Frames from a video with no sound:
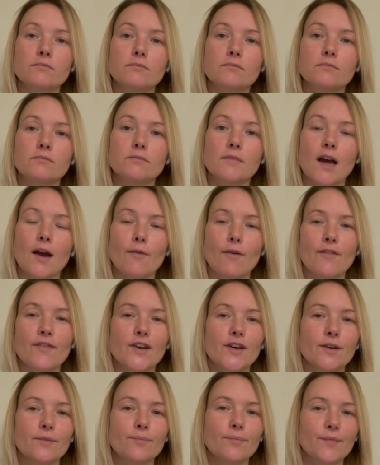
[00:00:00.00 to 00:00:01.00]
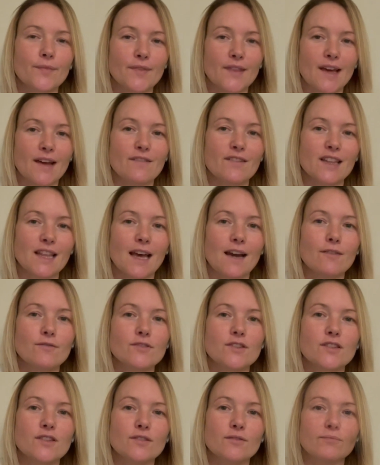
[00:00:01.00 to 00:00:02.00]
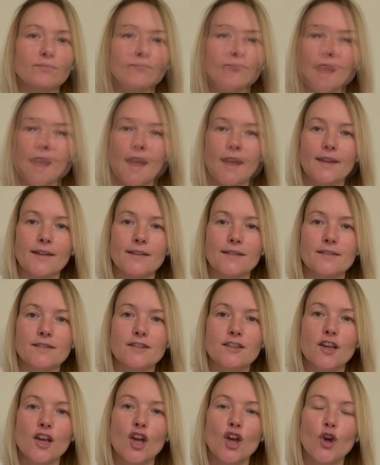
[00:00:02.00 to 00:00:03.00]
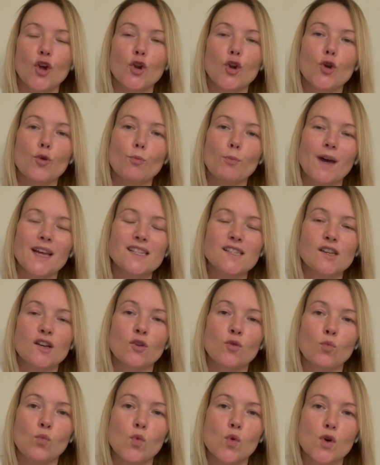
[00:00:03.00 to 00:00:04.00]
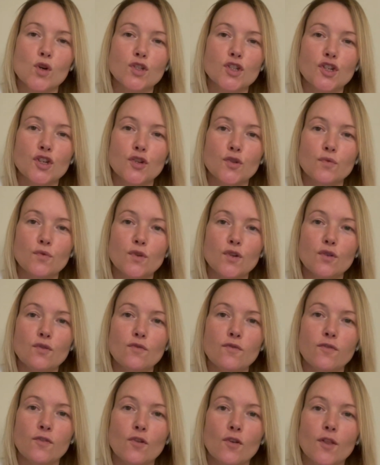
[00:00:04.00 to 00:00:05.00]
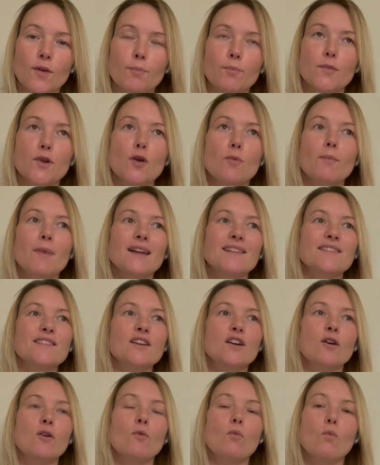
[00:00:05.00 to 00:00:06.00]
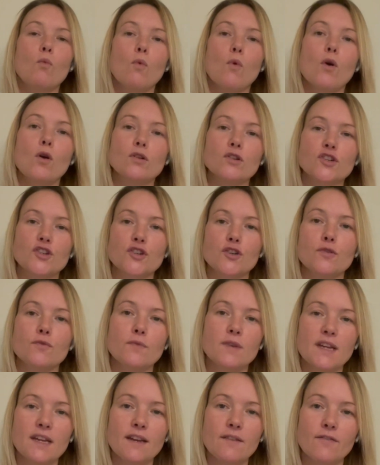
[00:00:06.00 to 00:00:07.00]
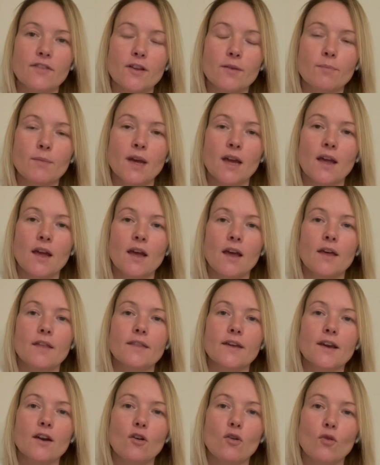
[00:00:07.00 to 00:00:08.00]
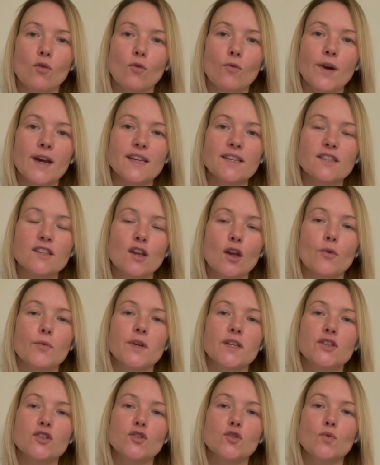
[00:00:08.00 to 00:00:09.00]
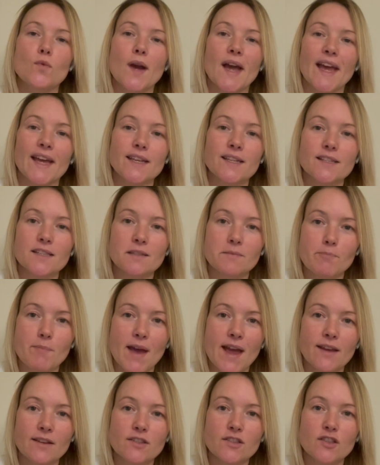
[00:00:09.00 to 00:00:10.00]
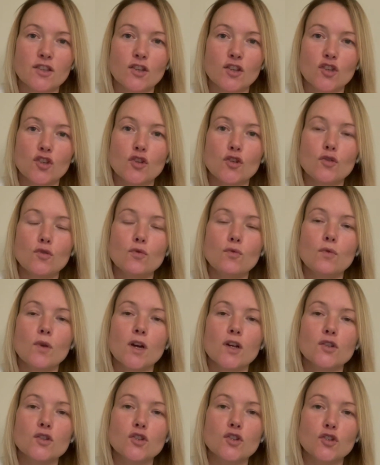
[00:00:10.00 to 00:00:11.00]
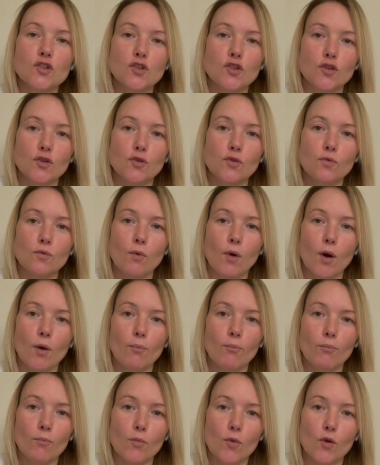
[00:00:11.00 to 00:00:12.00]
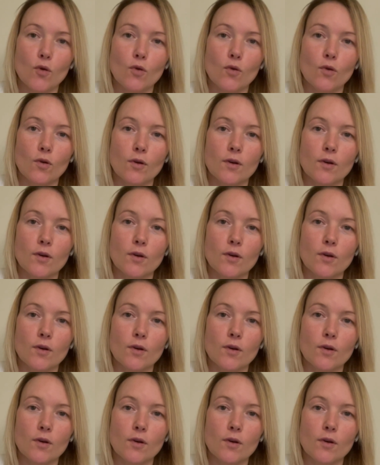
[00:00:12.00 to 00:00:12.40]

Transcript: However, they're allowed to. 8, no matter what you do for them, no matter what you give them, they are always going to expect you to do more.